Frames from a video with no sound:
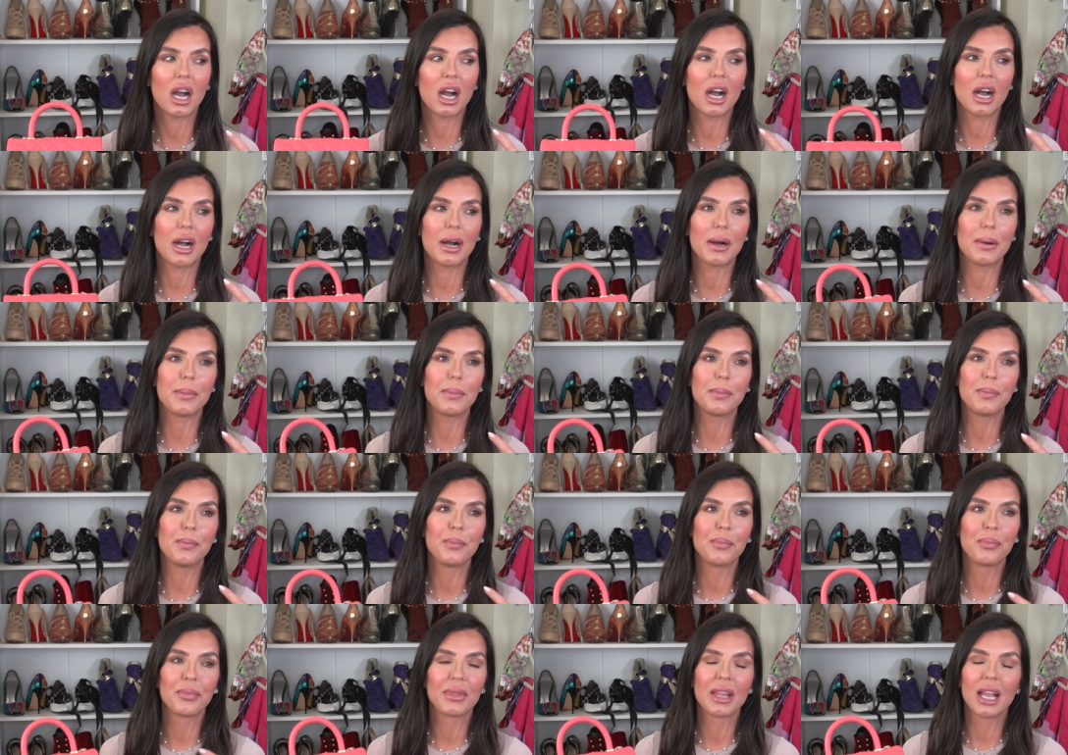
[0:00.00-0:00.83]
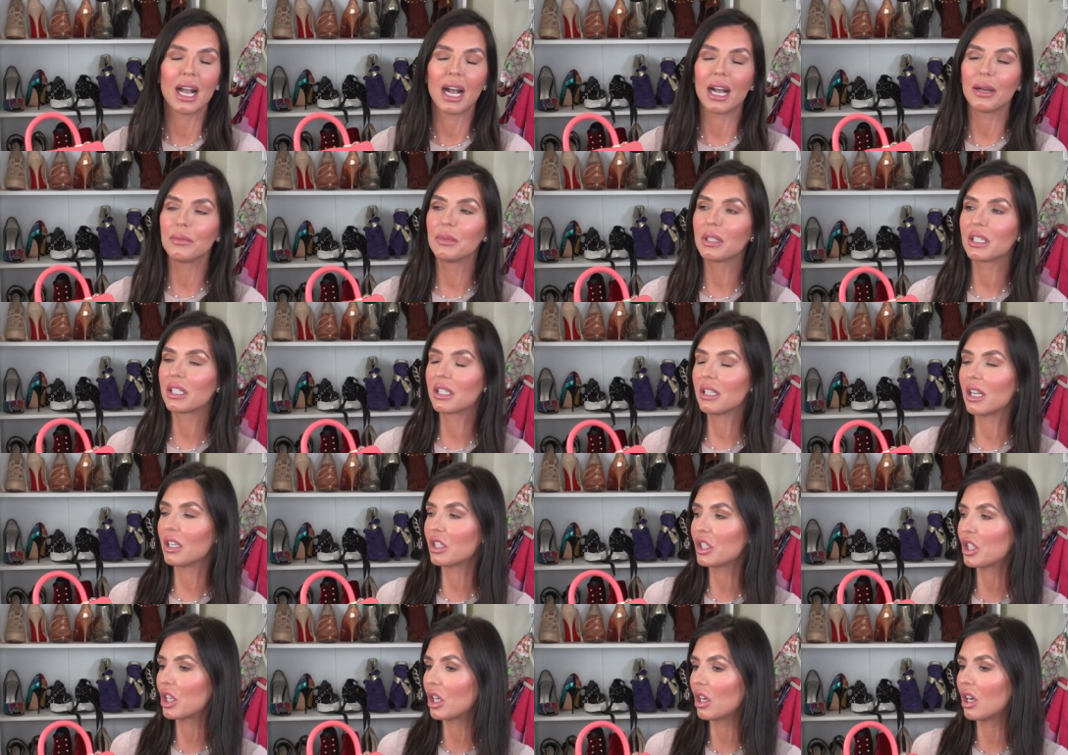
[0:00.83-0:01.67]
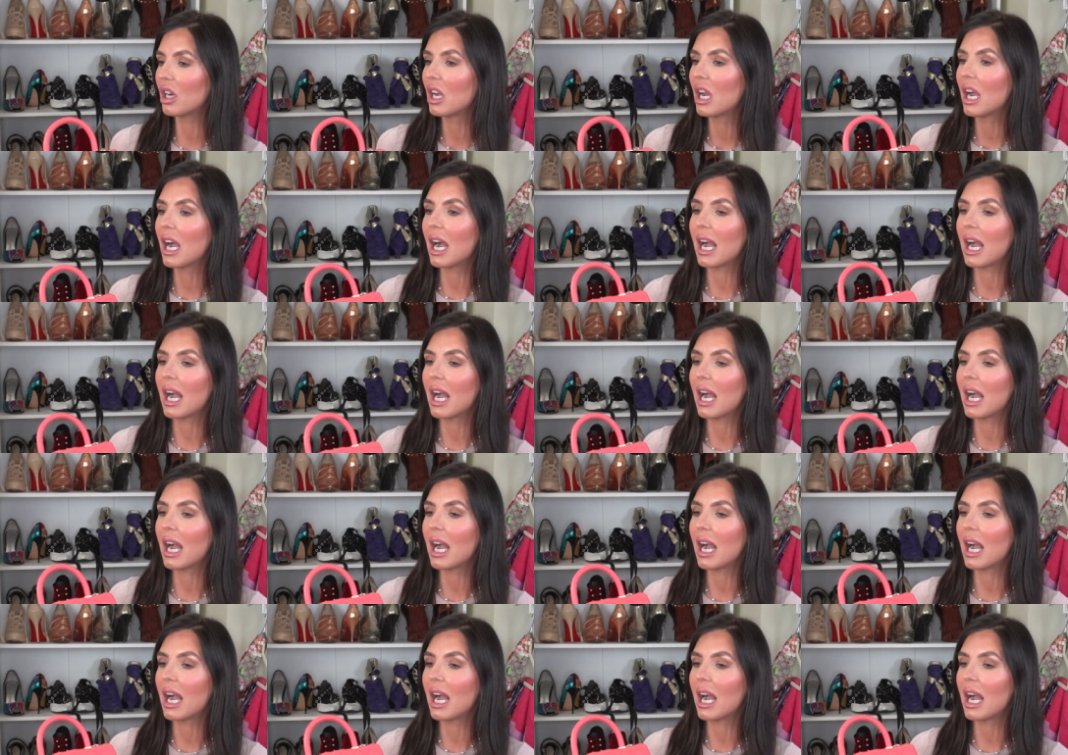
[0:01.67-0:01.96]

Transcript: Um, I'm just not sure.